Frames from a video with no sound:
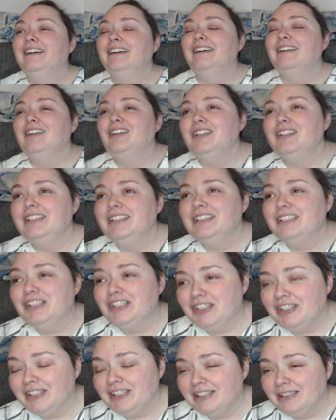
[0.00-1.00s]
Holy
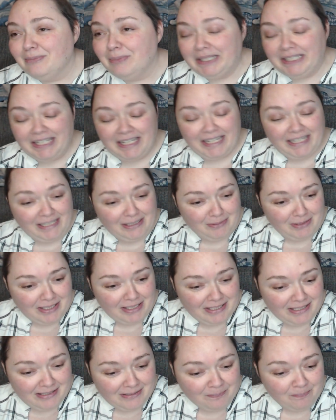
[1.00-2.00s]
shit. But
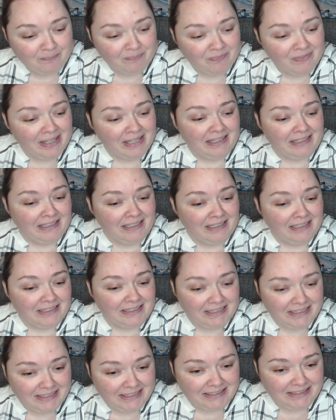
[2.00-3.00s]
anyways,
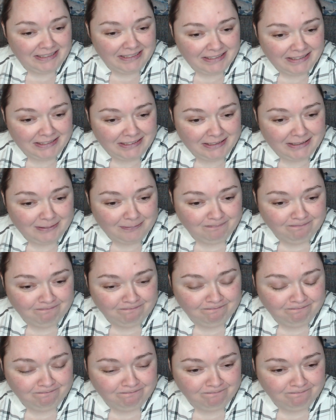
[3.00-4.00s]
this is
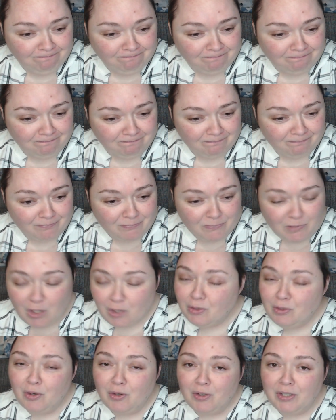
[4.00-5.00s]

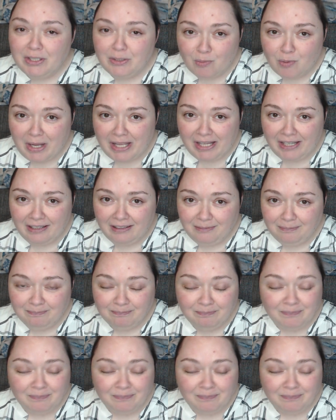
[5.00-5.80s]
not going well,